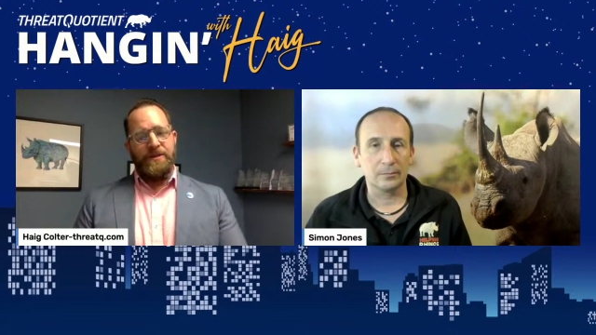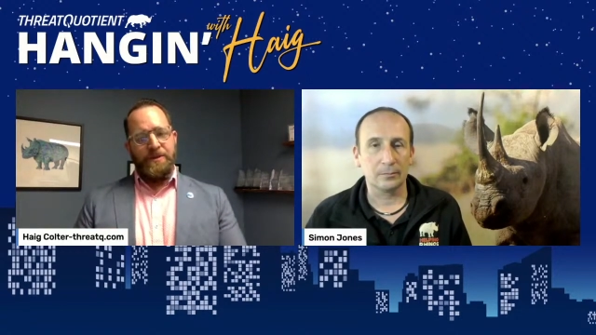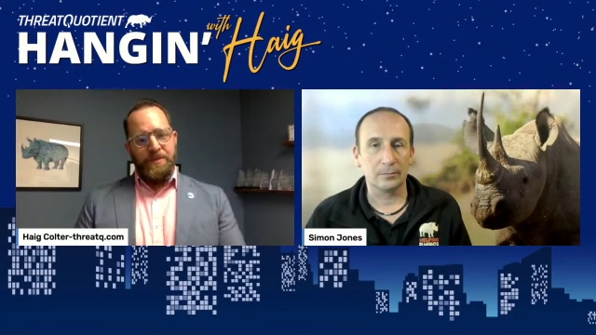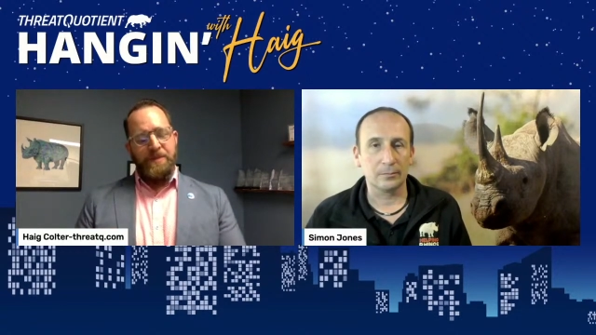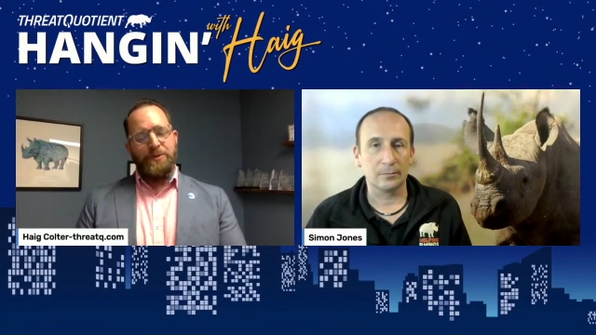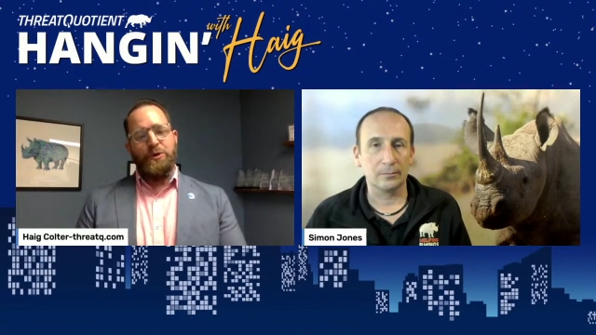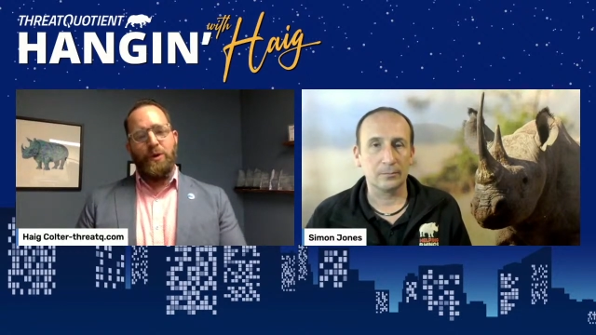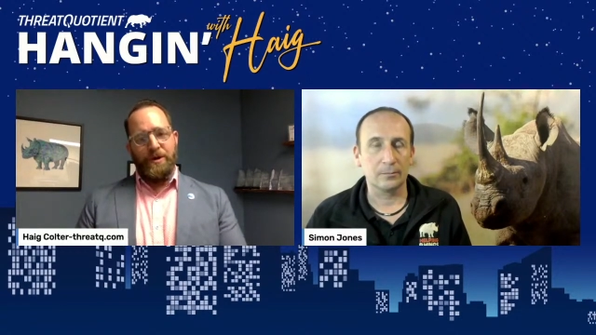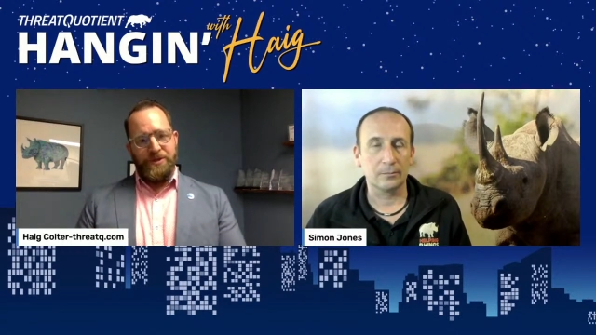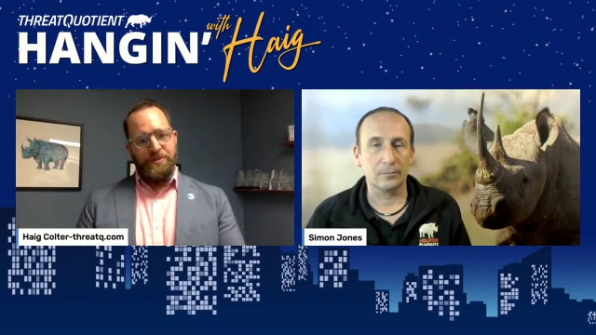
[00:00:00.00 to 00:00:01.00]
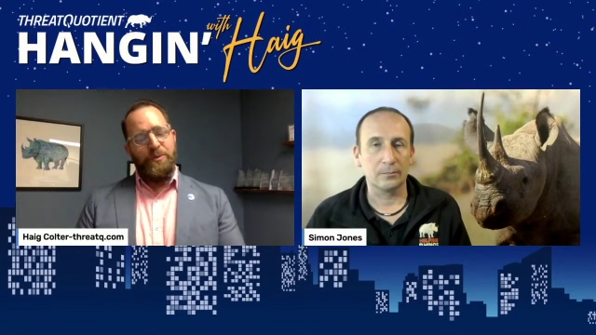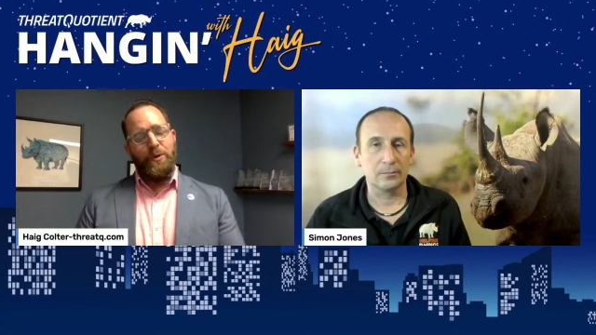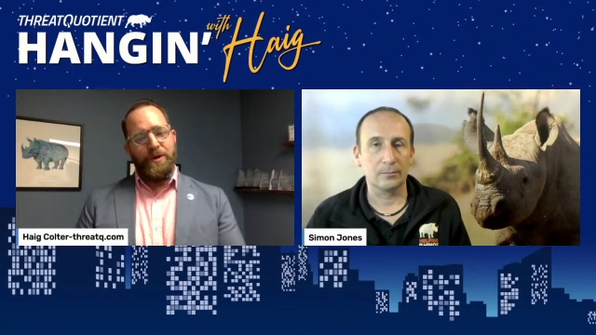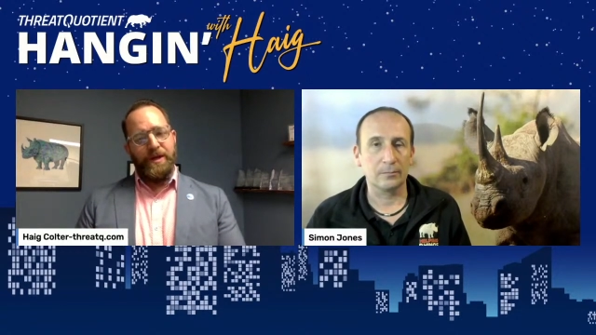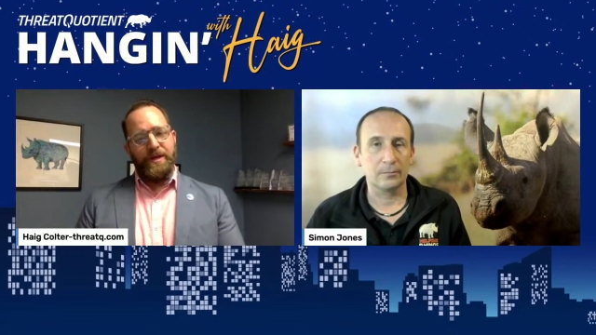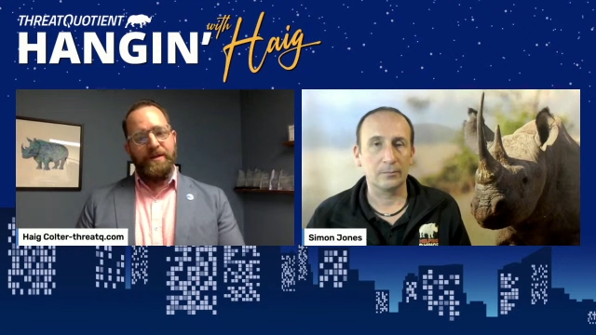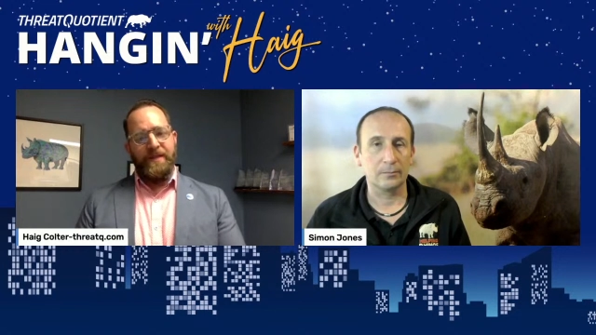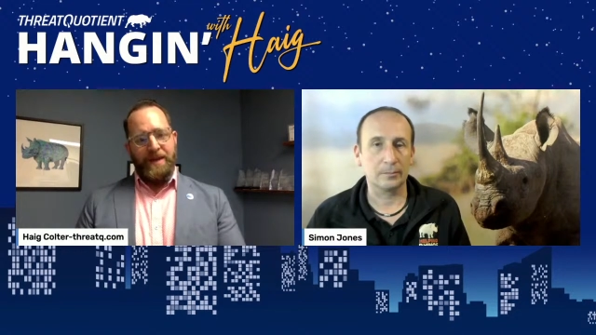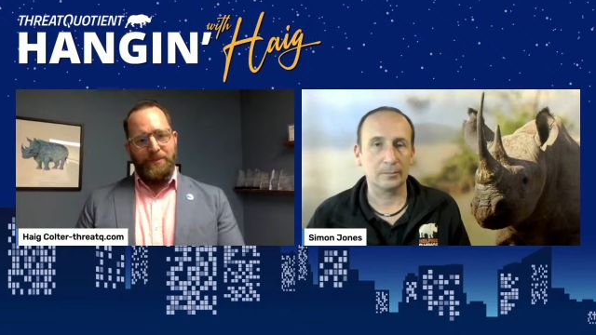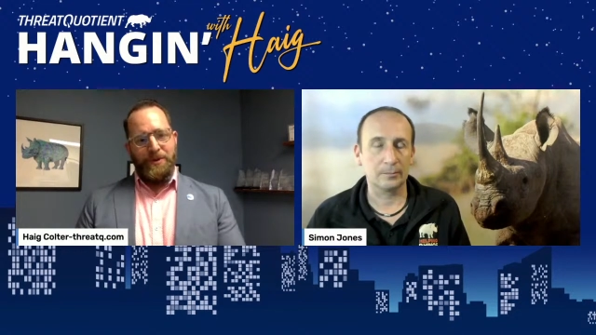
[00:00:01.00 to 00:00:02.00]
Speaker 1: the people who are supporting
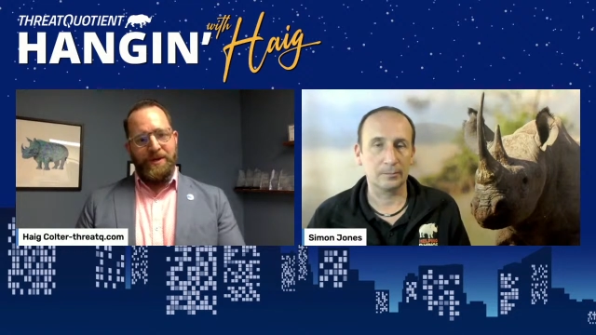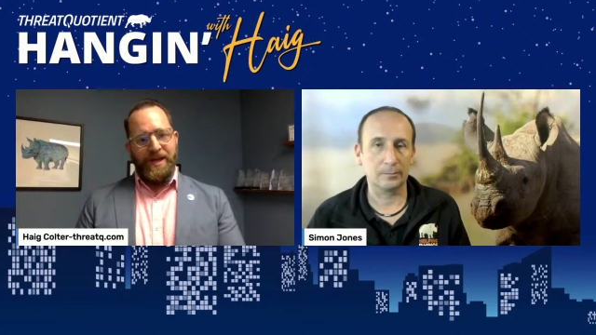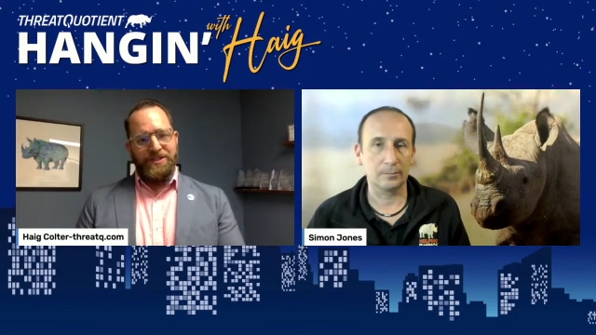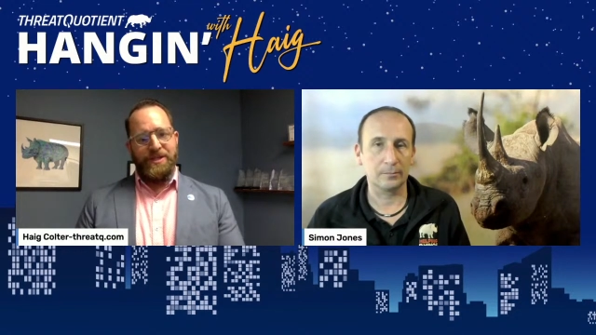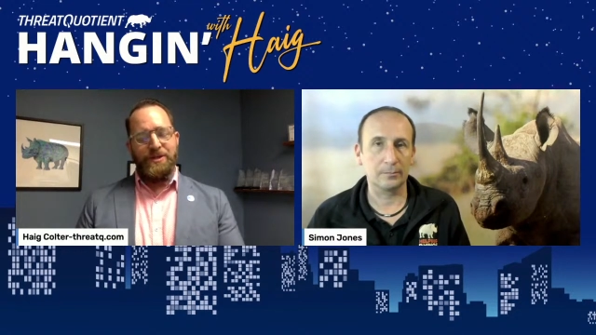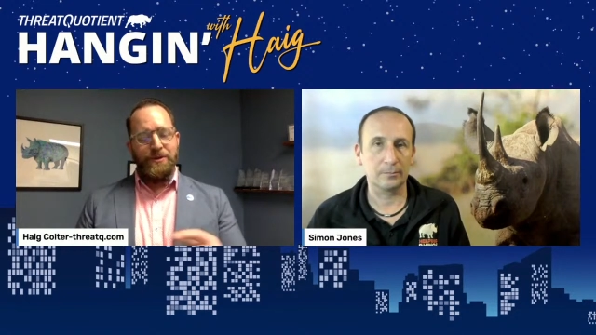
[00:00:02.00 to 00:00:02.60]
that protection.